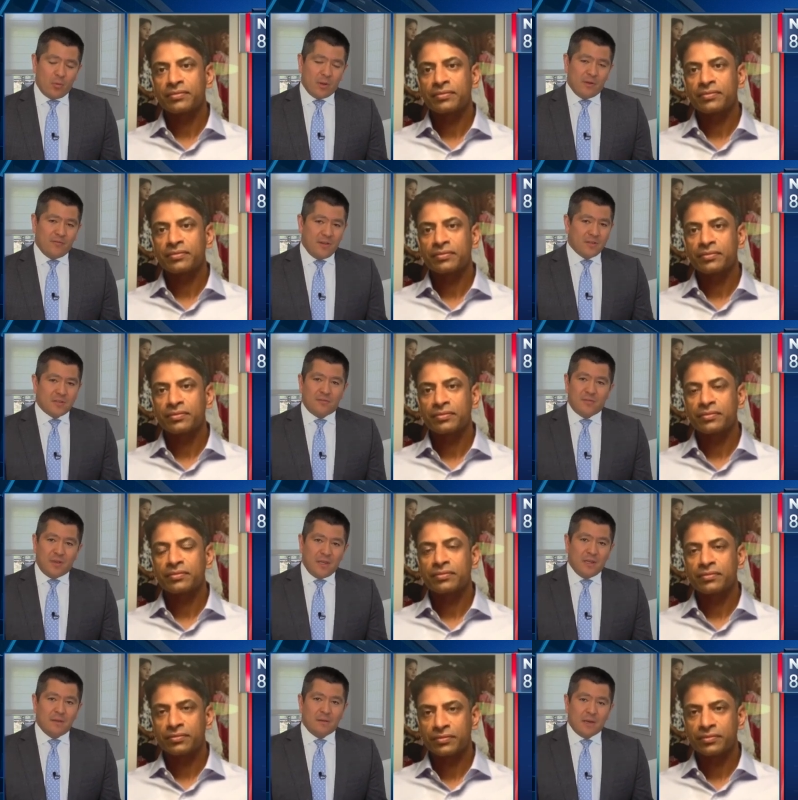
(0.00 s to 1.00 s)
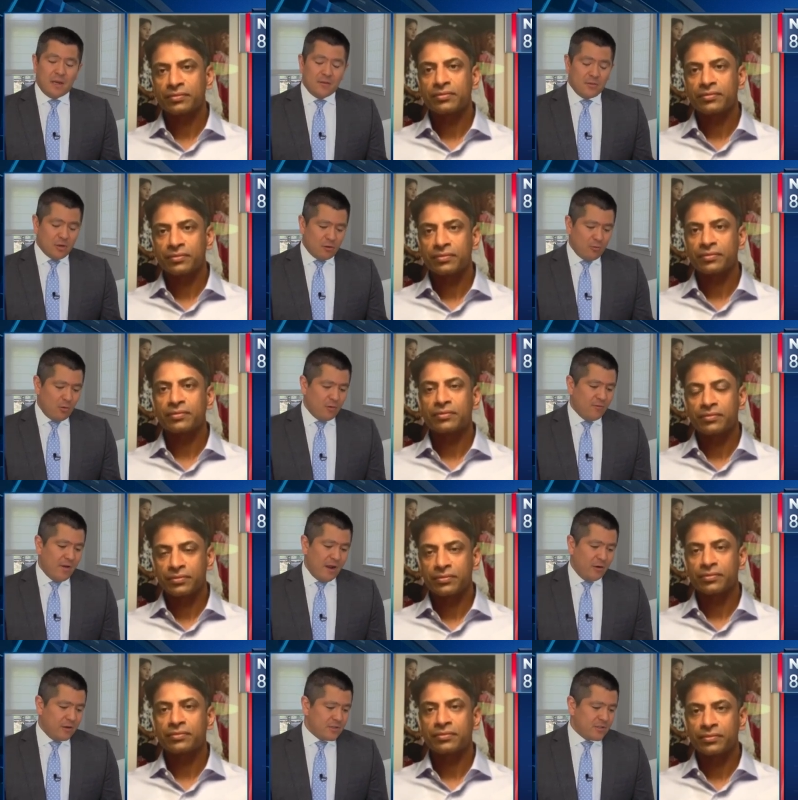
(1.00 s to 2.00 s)
Speaker 1: vis a vis the
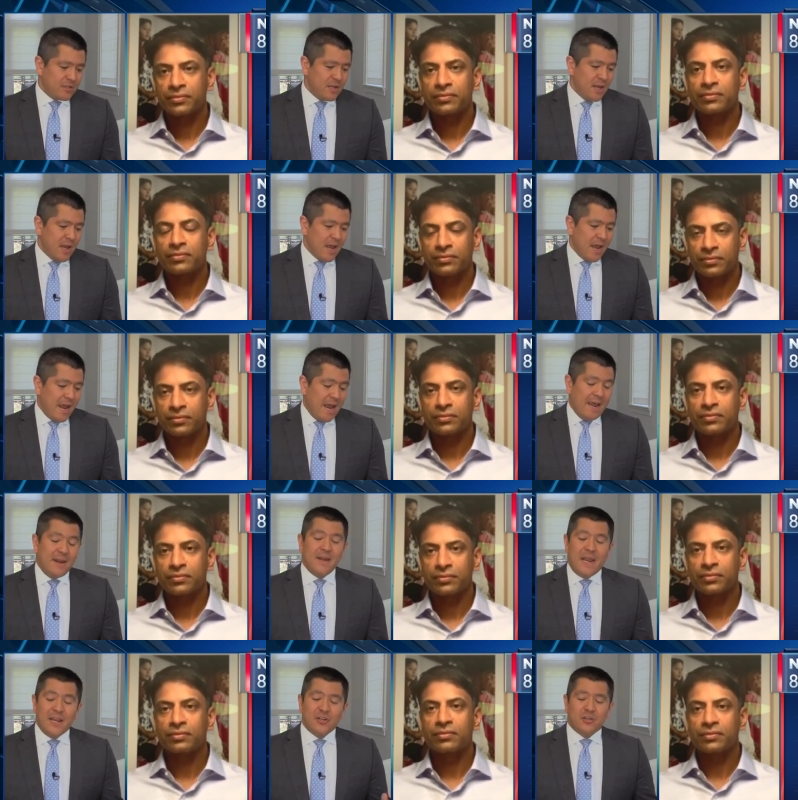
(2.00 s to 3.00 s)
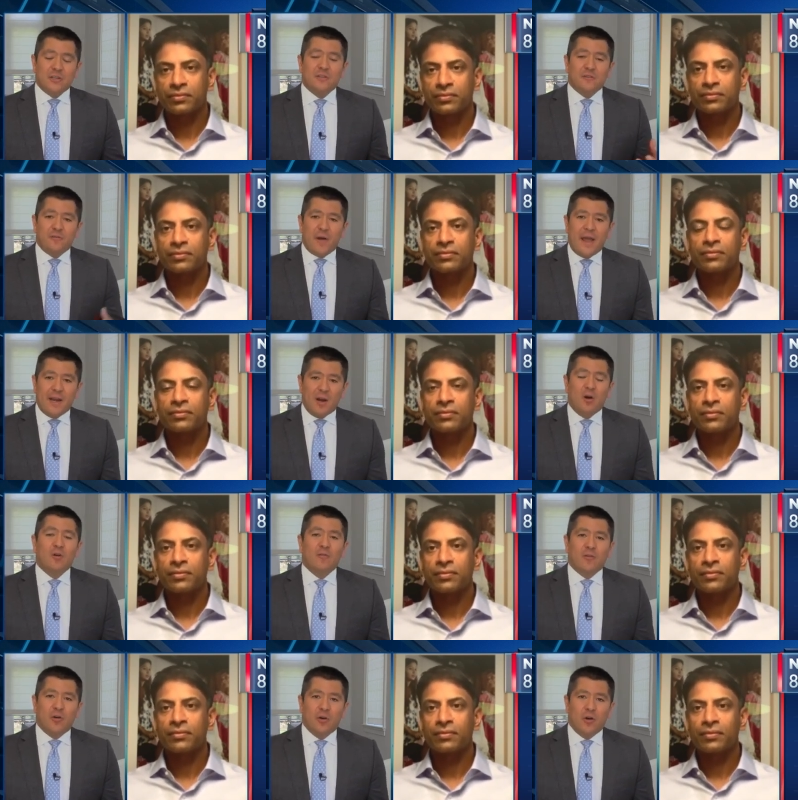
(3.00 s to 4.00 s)
coronavirus and nations fight
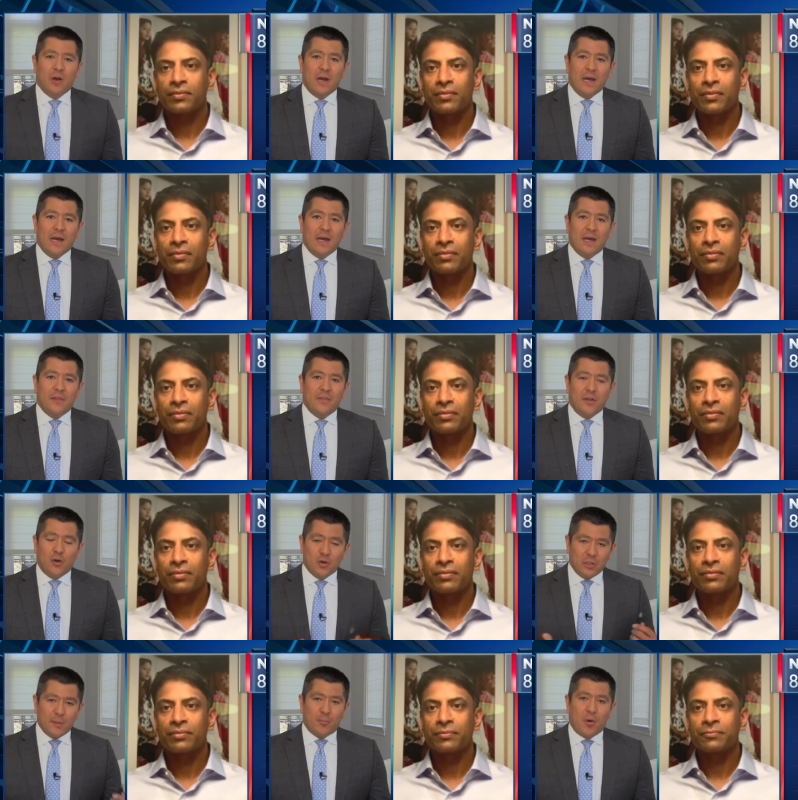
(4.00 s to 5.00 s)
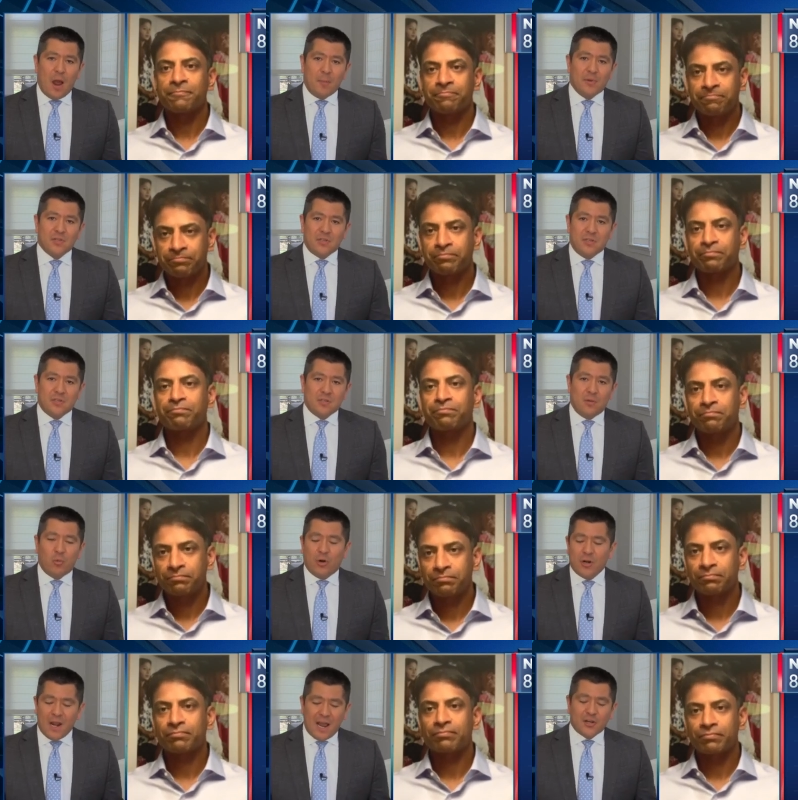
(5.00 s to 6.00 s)
over uh, the early promises,
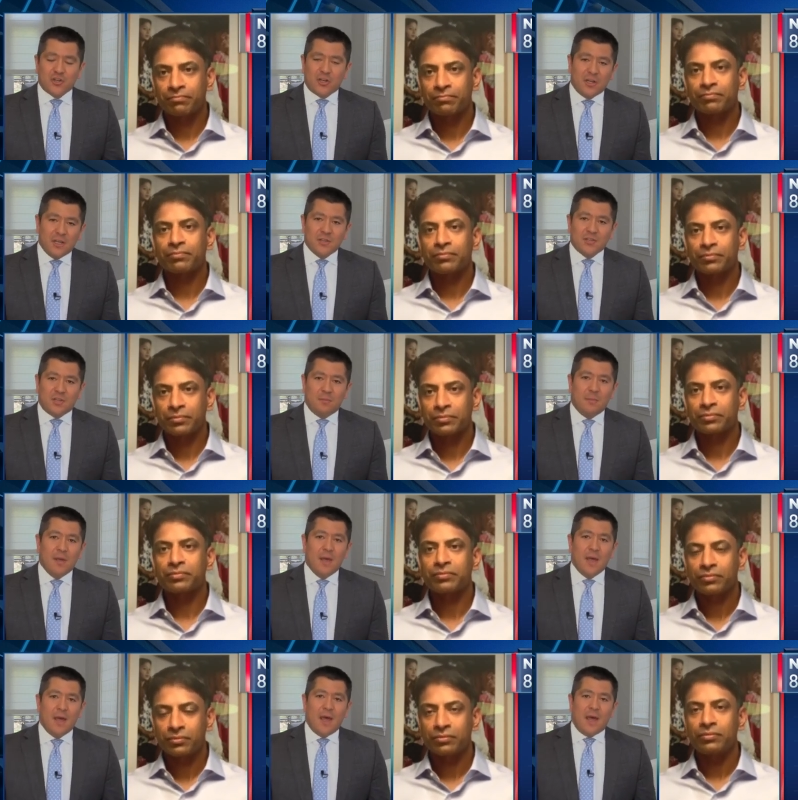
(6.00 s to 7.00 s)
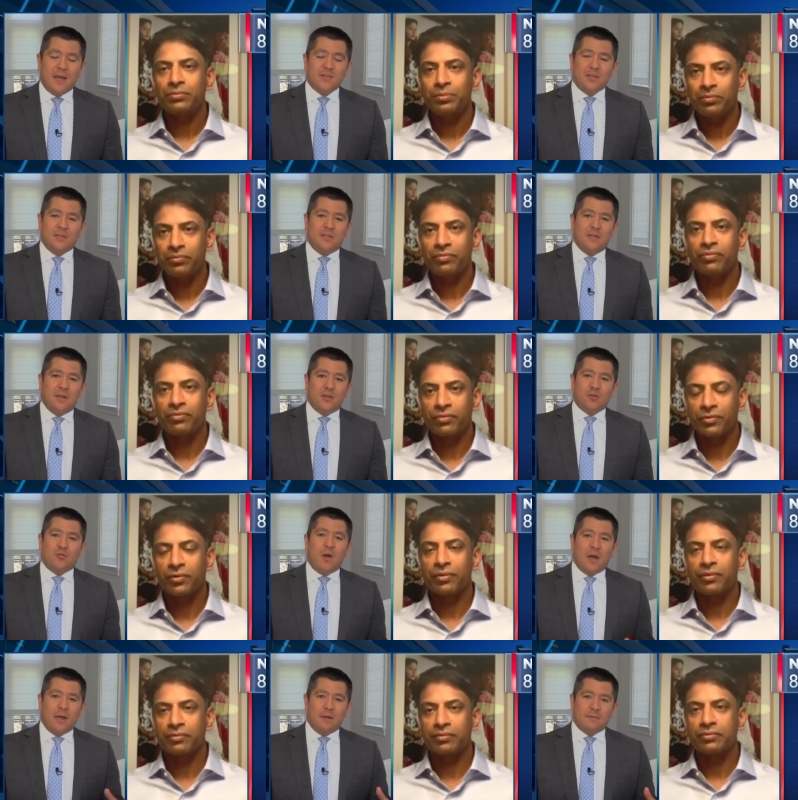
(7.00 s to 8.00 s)
where nationalism has a, a
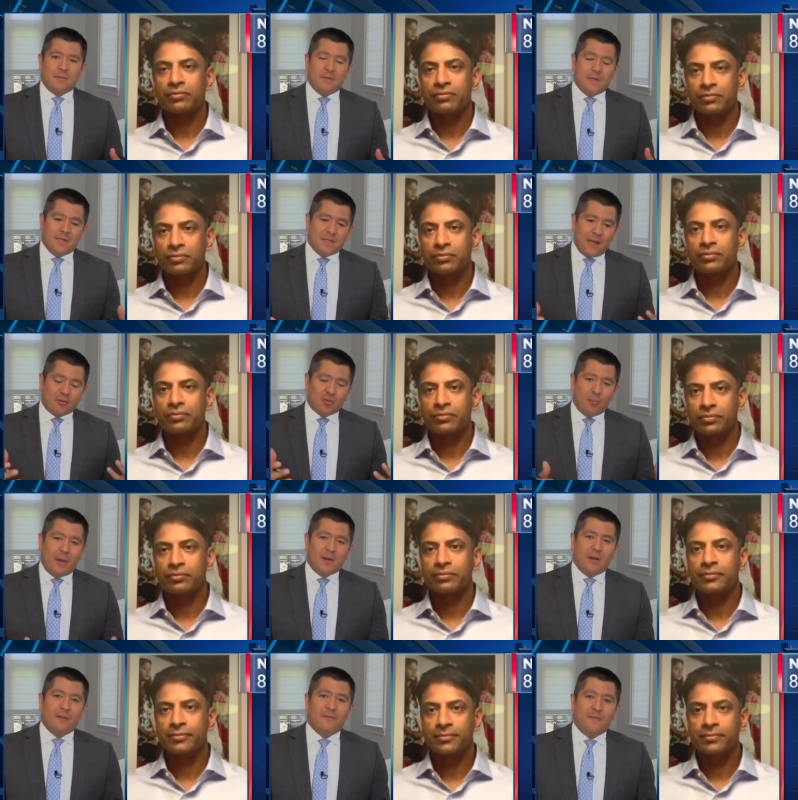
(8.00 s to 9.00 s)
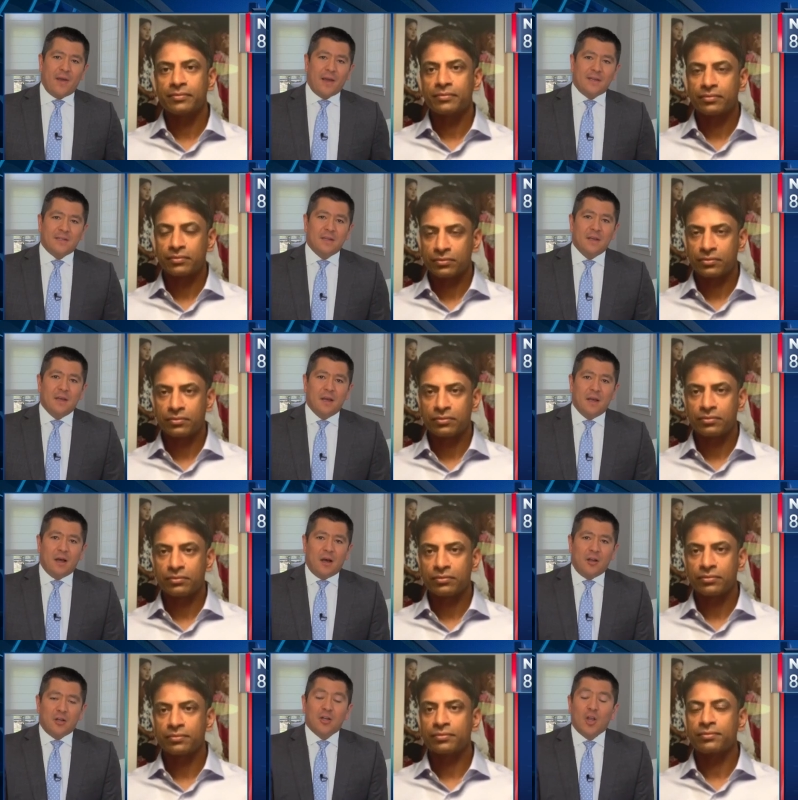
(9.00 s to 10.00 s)
uh, detrimental effect
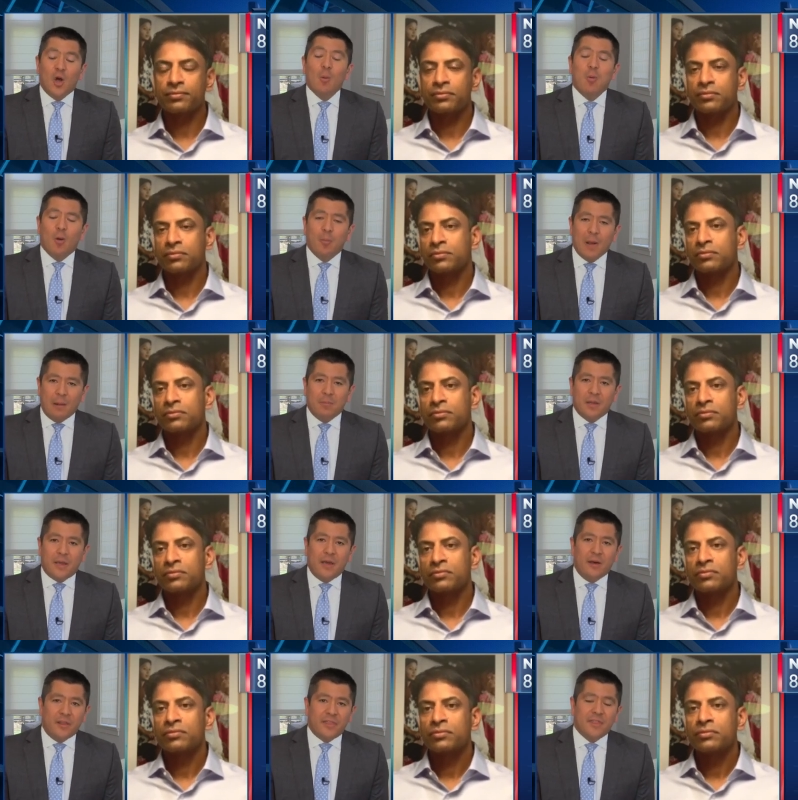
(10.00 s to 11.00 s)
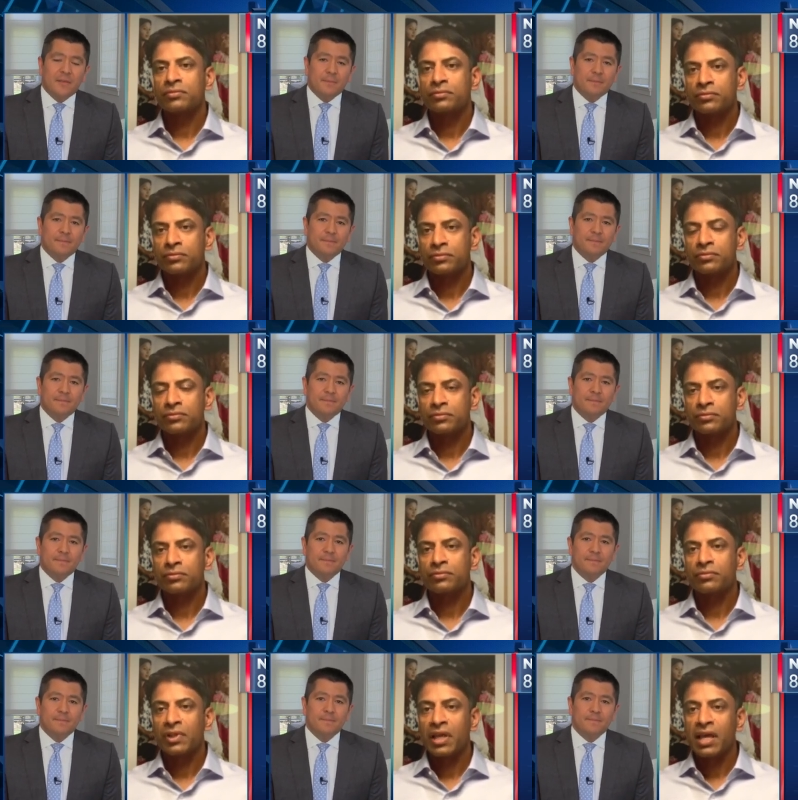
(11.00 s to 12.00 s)
on global public health?
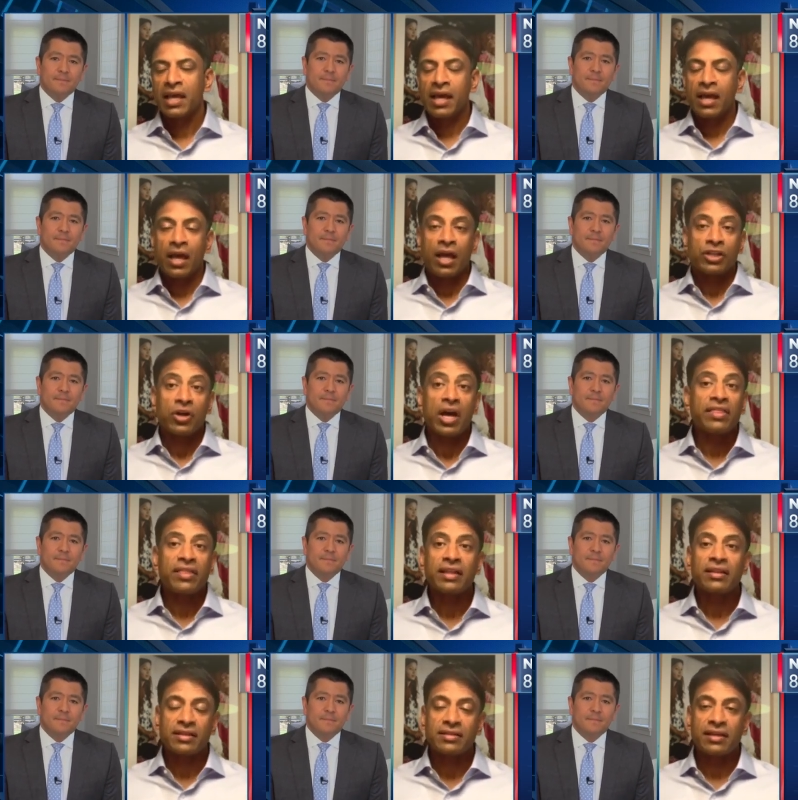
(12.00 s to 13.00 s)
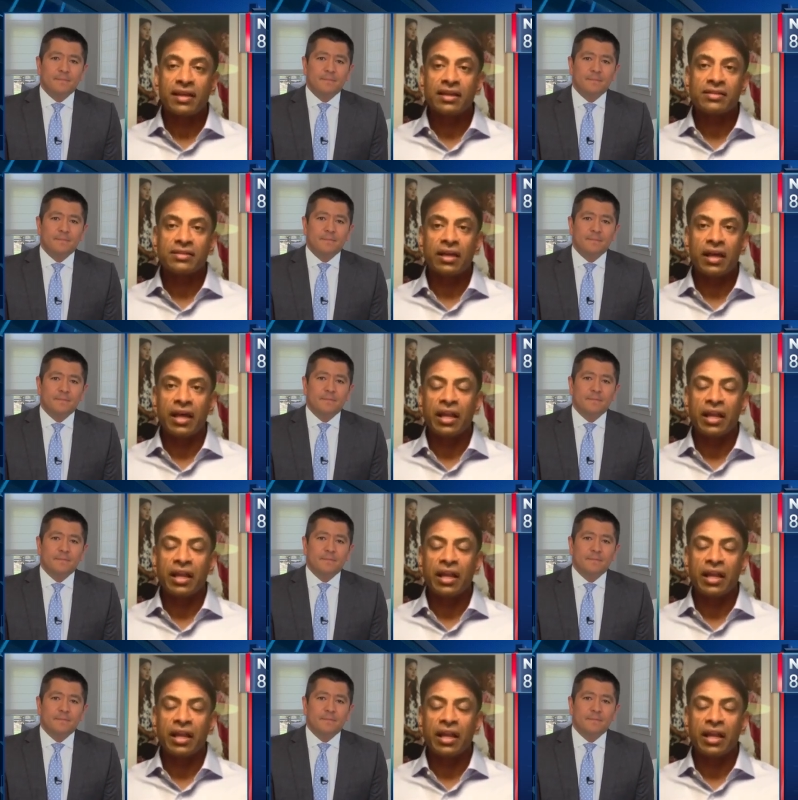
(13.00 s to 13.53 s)
Speaker 2: So I think this is a, an